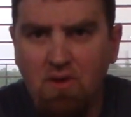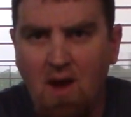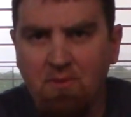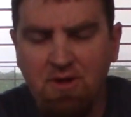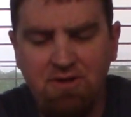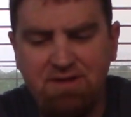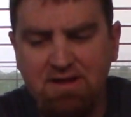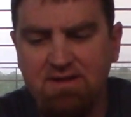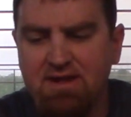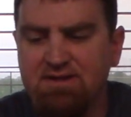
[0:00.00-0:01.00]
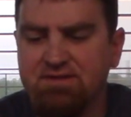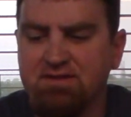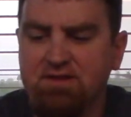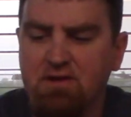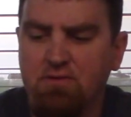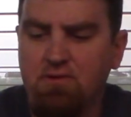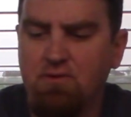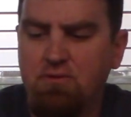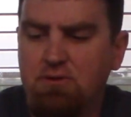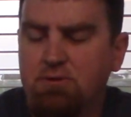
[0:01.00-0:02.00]
gonna take a guess because I don't
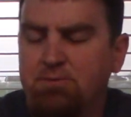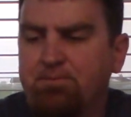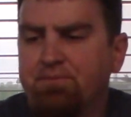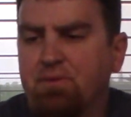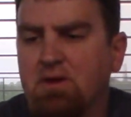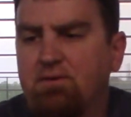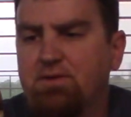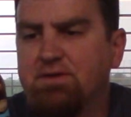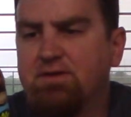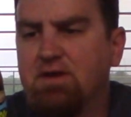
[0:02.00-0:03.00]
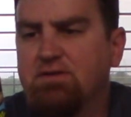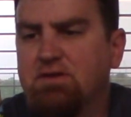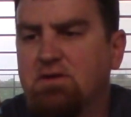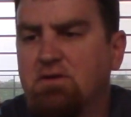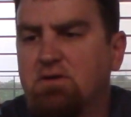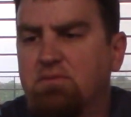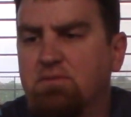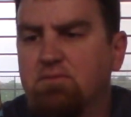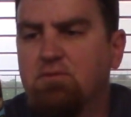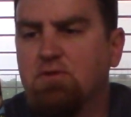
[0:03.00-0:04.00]
know if it says here
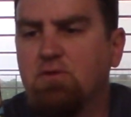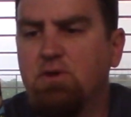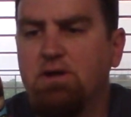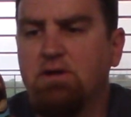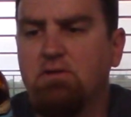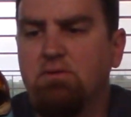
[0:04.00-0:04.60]
real quick.